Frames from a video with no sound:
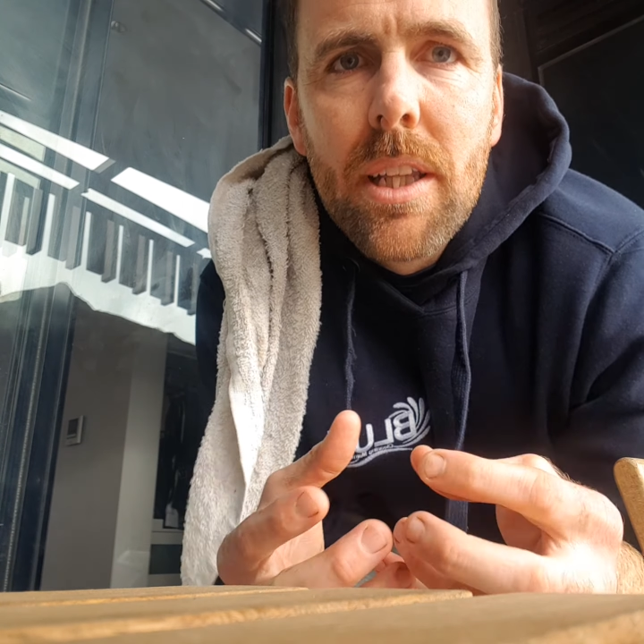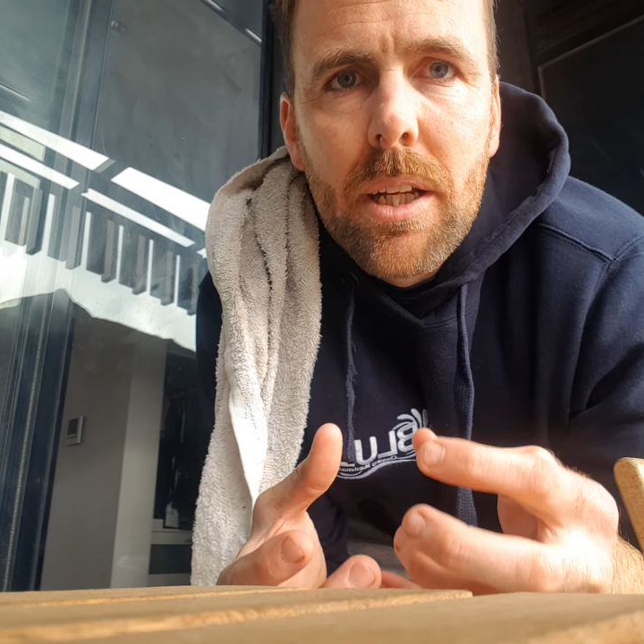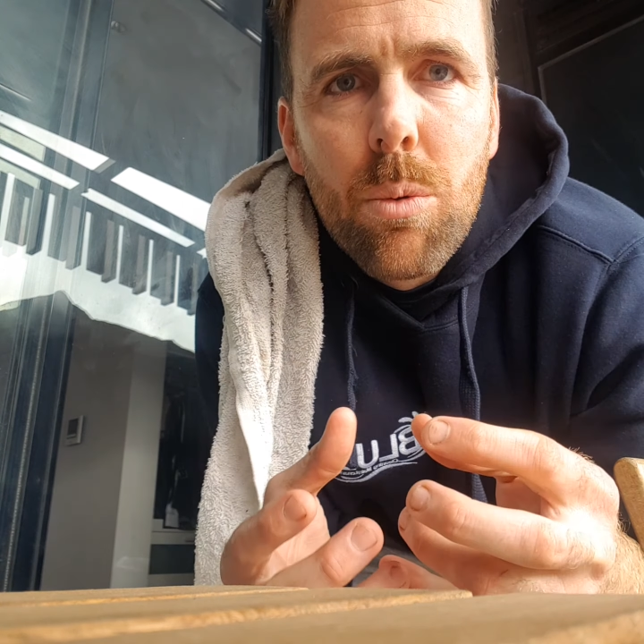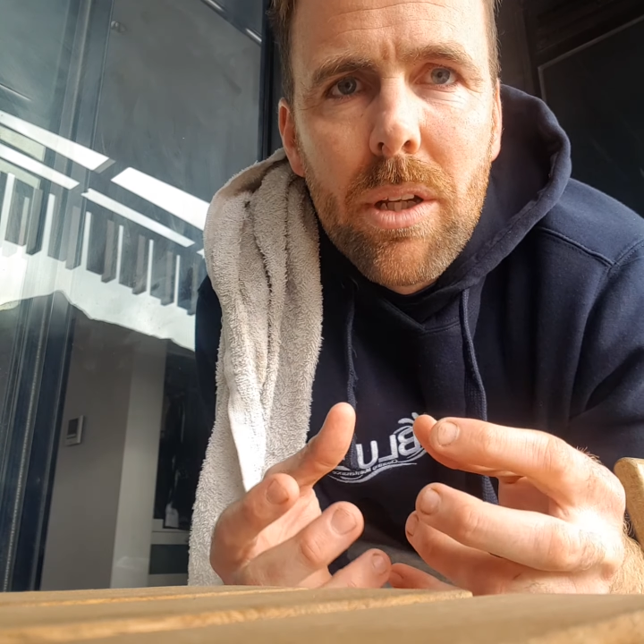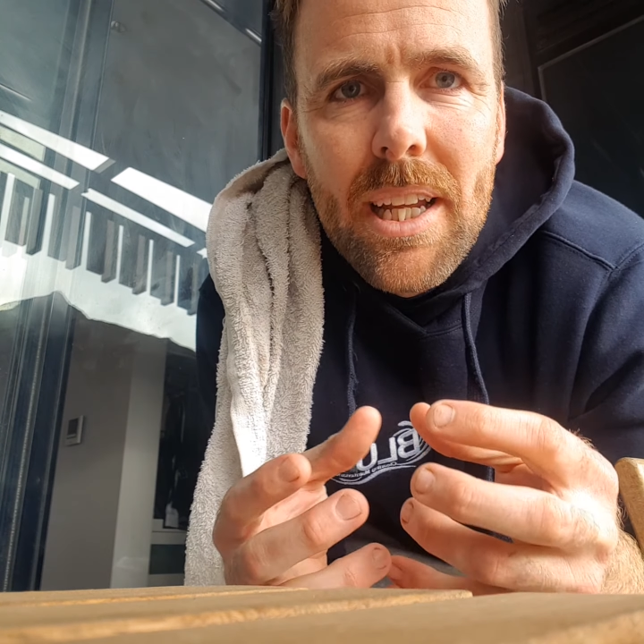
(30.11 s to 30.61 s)

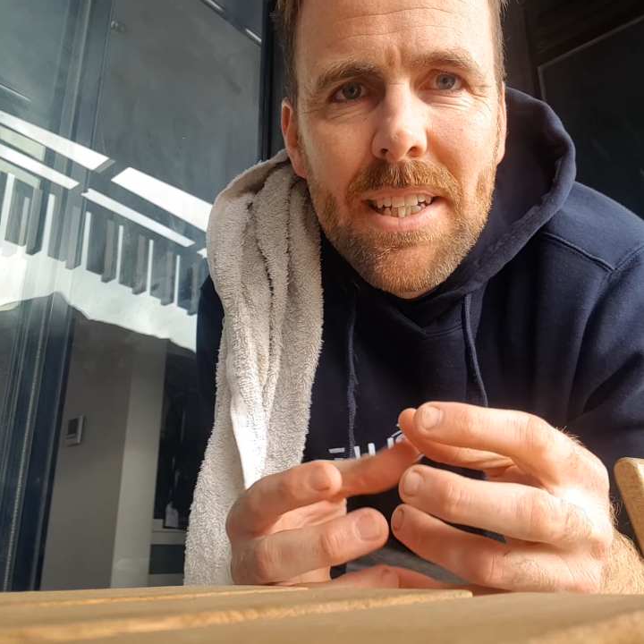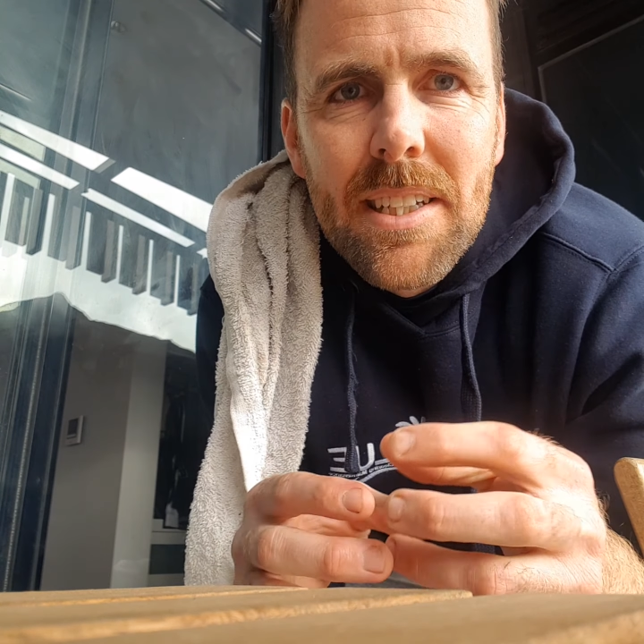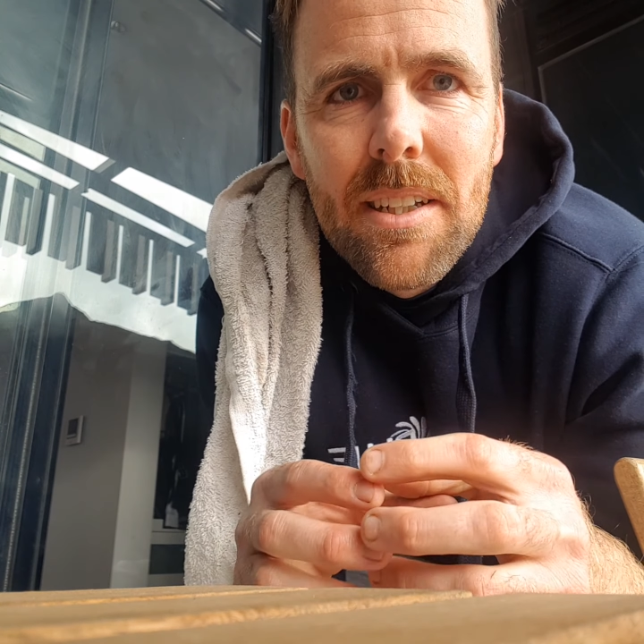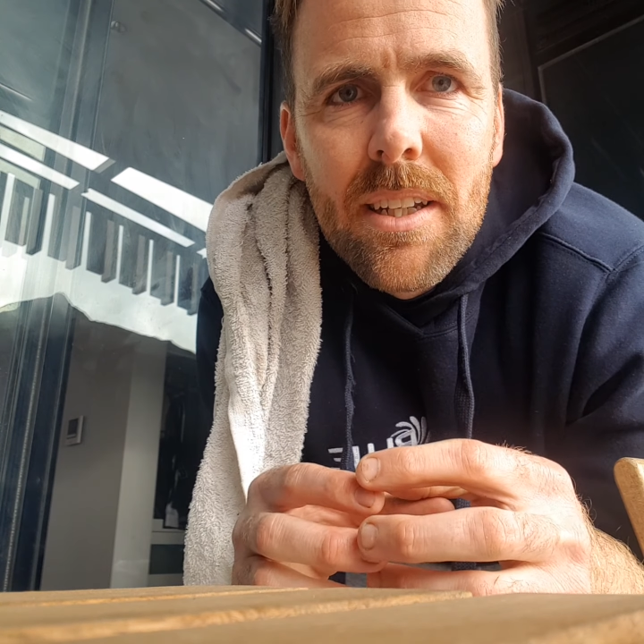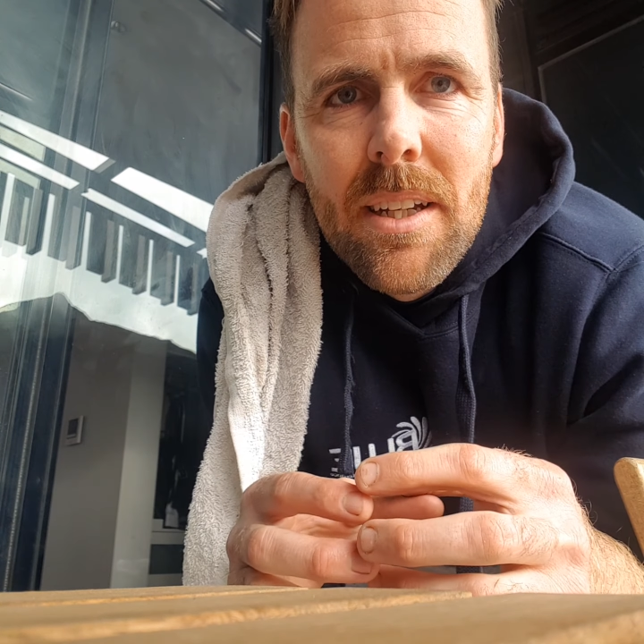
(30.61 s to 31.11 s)
liquid
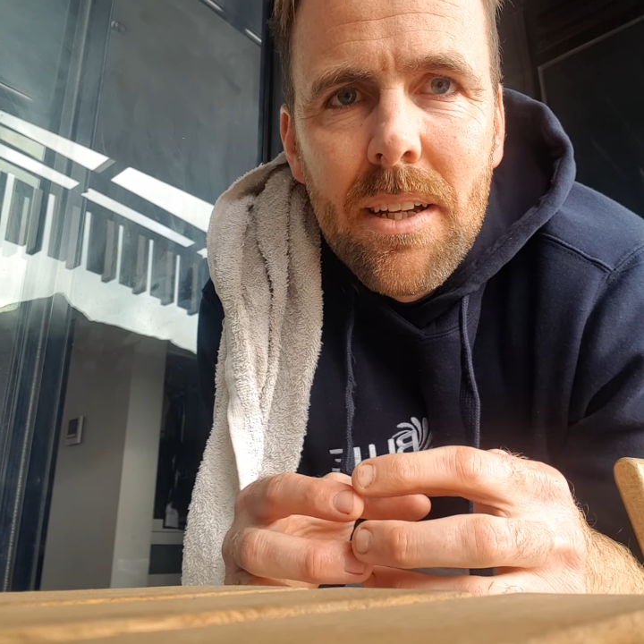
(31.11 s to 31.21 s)
isn't